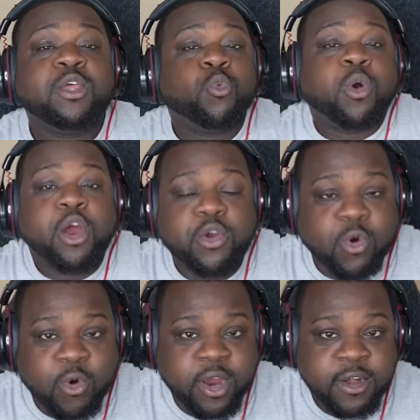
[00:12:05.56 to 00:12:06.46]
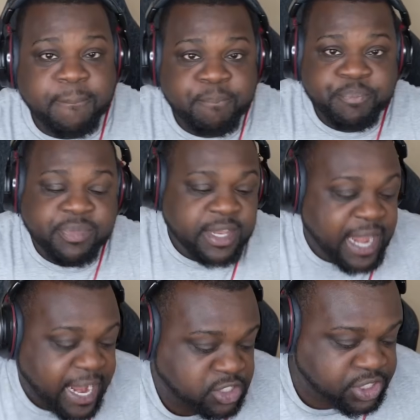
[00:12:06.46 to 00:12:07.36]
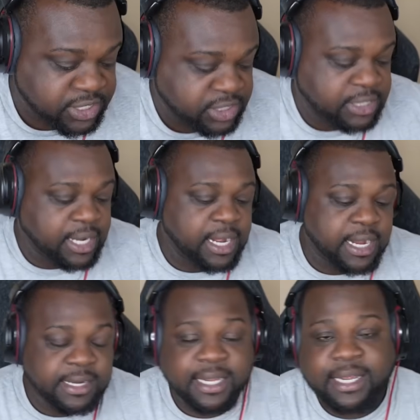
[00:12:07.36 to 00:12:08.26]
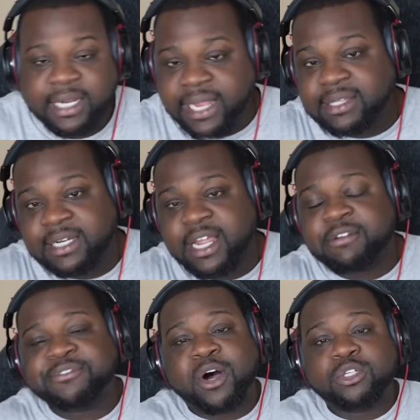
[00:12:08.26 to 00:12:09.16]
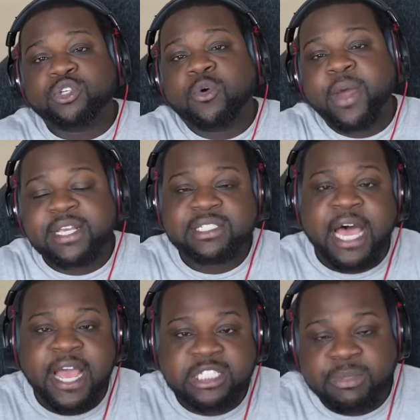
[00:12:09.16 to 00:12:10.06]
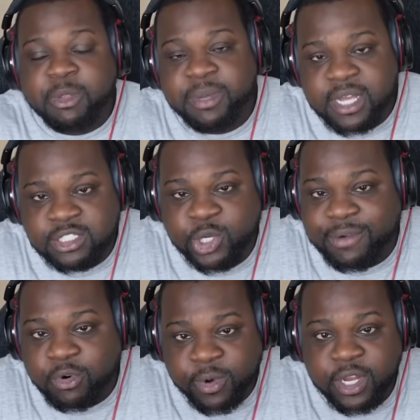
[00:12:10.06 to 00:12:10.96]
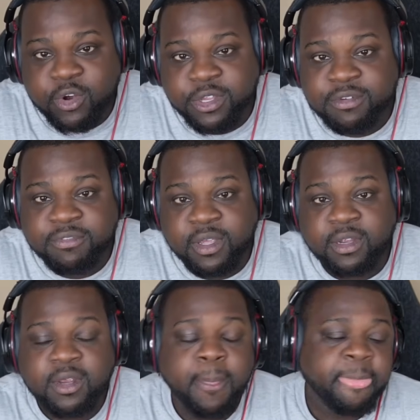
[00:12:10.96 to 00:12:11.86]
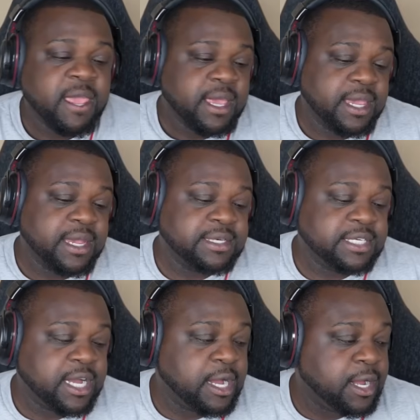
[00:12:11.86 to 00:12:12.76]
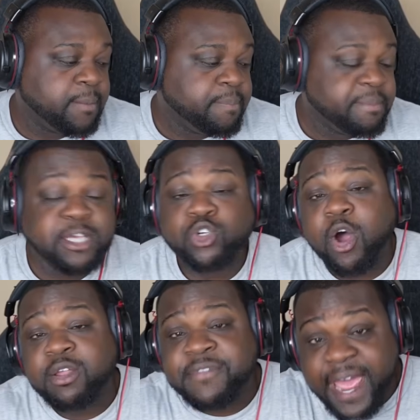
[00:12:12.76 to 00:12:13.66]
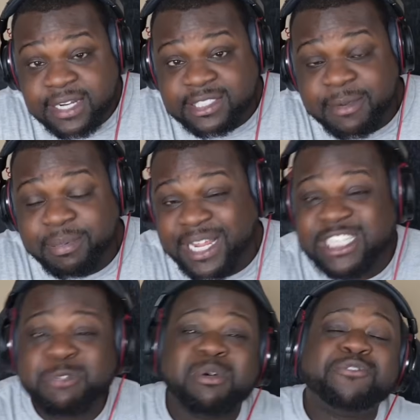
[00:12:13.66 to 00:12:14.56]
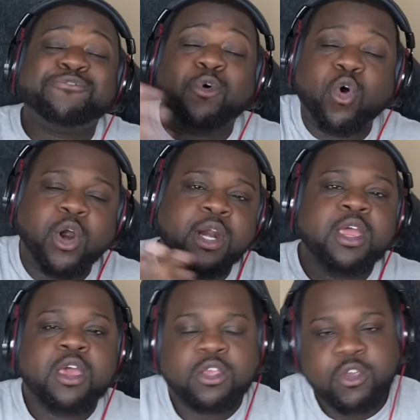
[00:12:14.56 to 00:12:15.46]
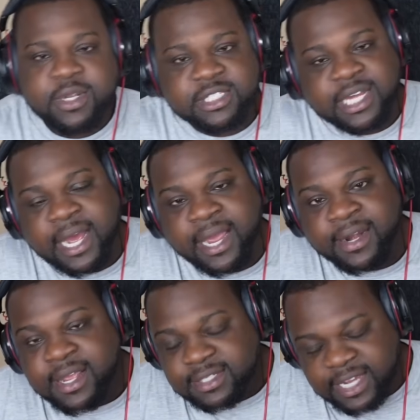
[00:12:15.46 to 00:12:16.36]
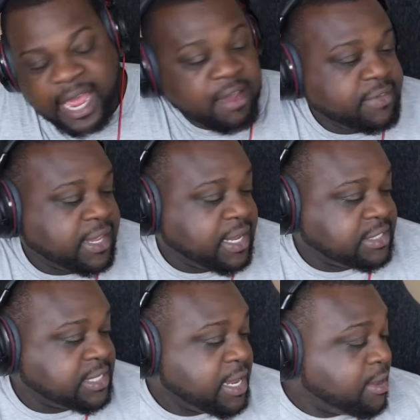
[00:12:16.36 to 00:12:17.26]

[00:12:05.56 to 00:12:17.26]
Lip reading: work on, not just neglect and let fall to the wayside simply because you have a ring on your finger. And make sure all of that is in place before you decide to have kids.